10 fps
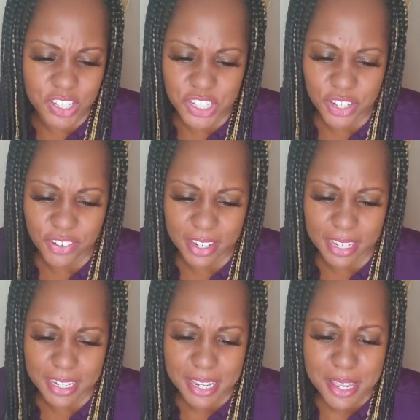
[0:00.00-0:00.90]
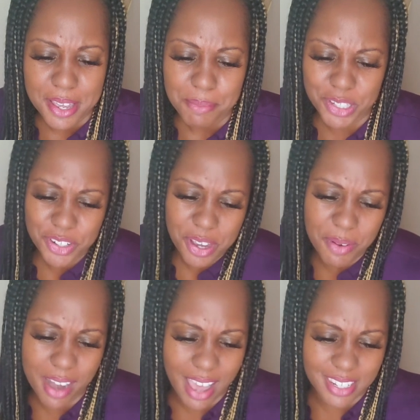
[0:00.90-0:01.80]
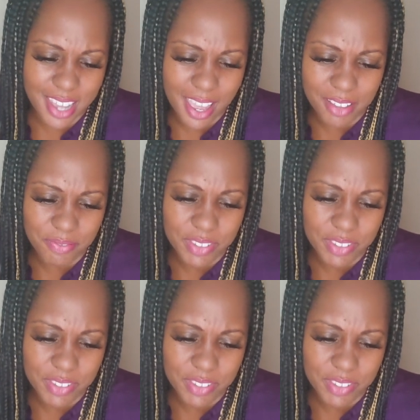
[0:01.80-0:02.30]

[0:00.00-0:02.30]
she grinned. But you know what I say?